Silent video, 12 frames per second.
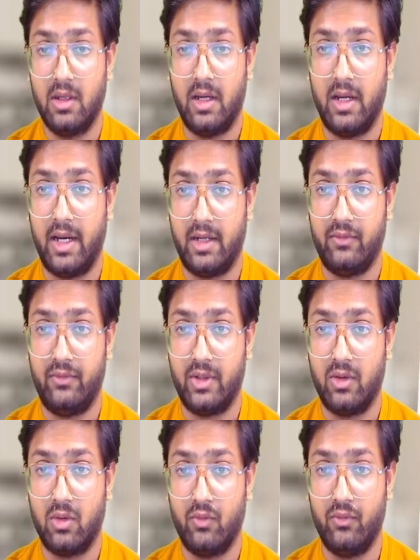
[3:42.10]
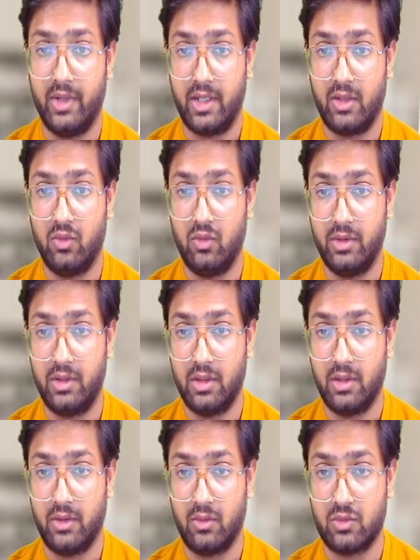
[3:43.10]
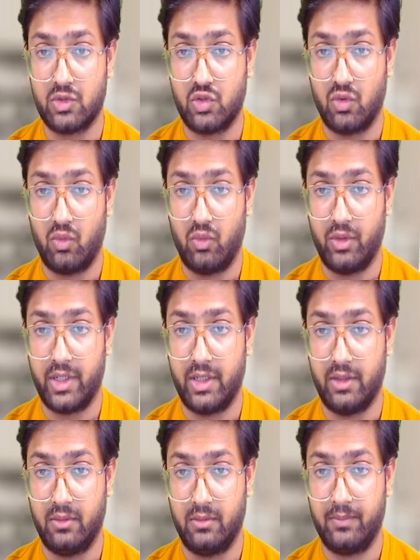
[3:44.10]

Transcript: and we got a very good zone over here.